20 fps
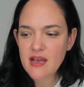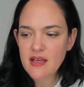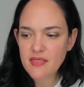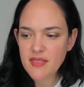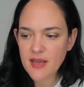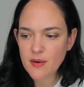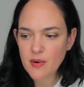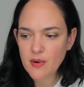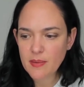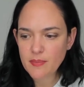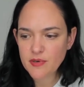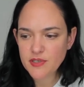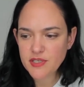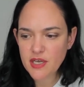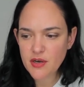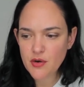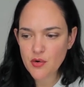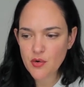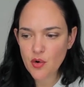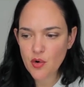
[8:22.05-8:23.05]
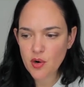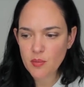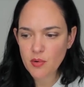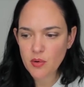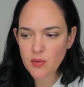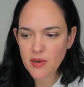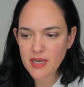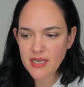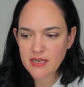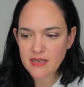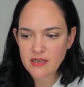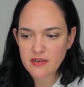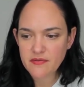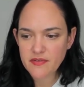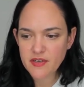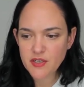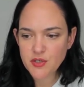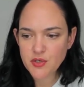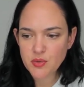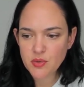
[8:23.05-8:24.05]
they represent normal weight
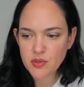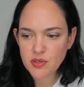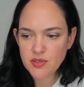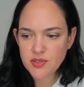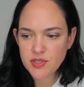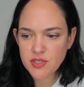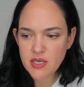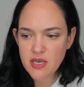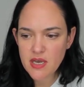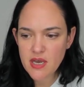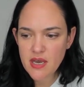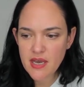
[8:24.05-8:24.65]
individuals.